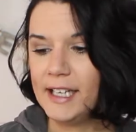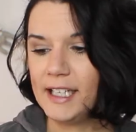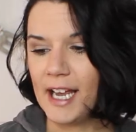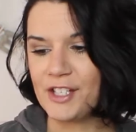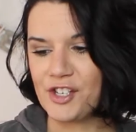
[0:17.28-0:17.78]

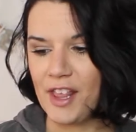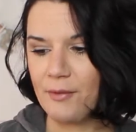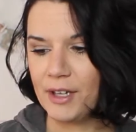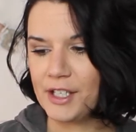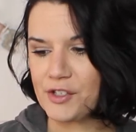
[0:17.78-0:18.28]
Andy asked, do
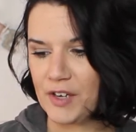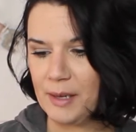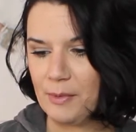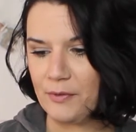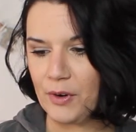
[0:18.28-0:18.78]
they really
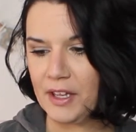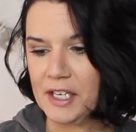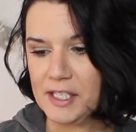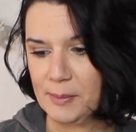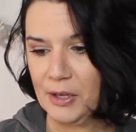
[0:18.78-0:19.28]
scream before
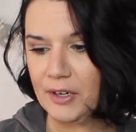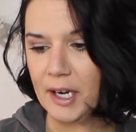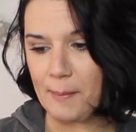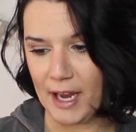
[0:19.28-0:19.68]
they explode in the